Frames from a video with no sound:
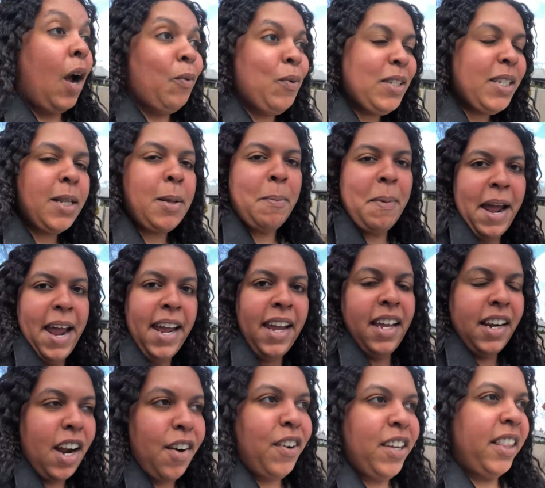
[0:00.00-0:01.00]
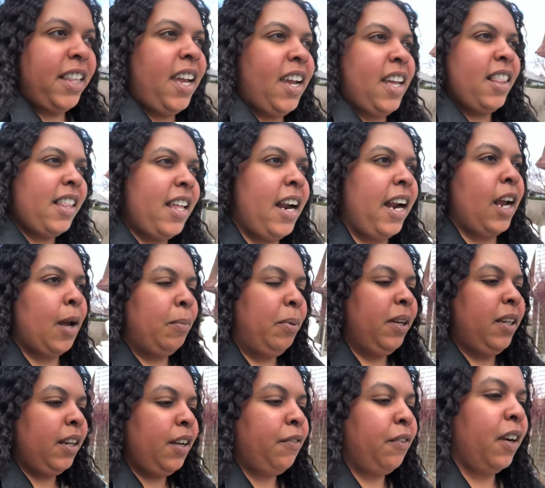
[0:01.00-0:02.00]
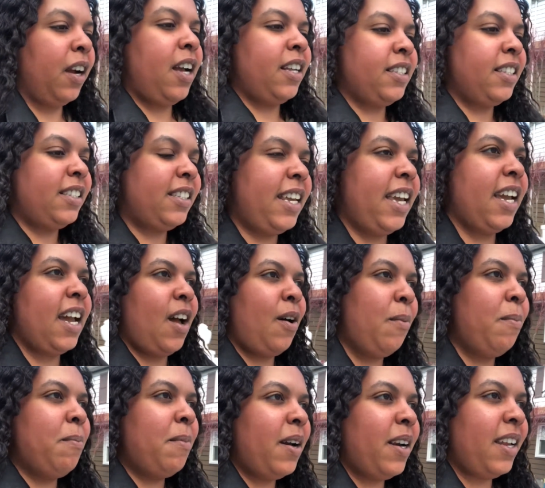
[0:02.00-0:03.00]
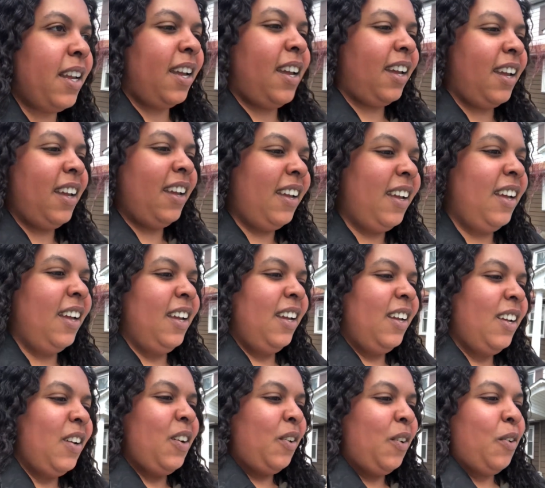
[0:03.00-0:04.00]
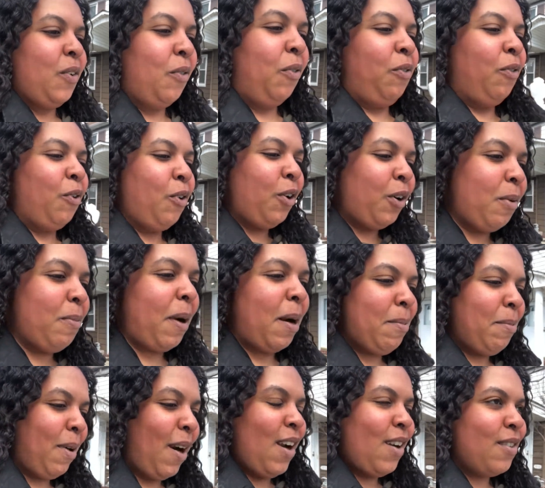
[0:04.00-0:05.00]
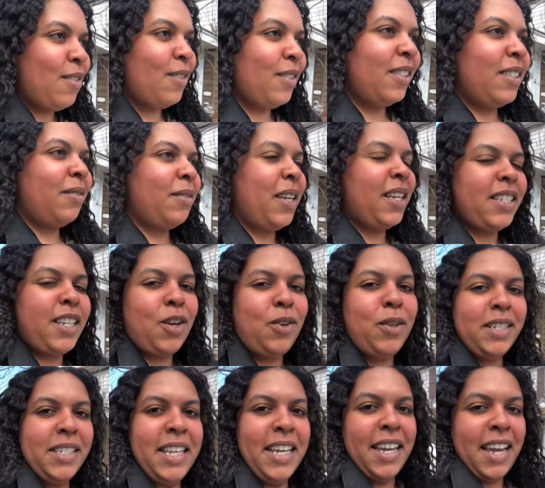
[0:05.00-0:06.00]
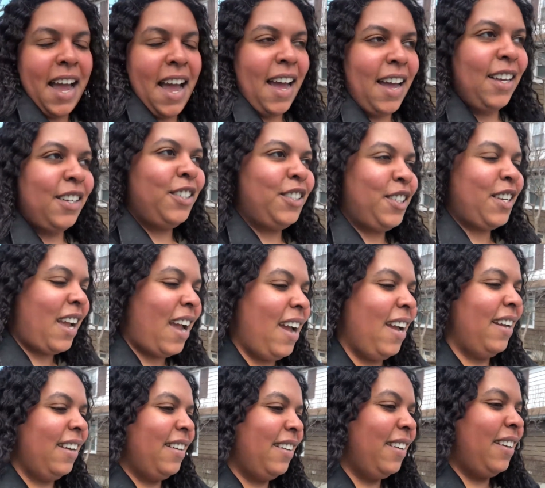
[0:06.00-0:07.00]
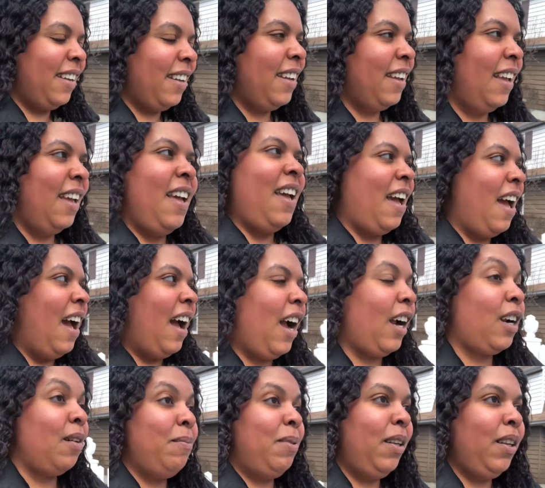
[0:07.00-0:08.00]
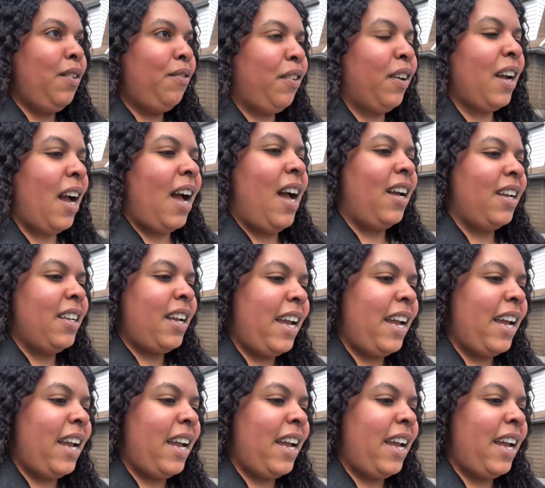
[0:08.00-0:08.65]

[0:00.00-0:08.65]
I went to the bank and everything, and then I completely forgot to take out money for my brows because they only take cash, and I completely forgot.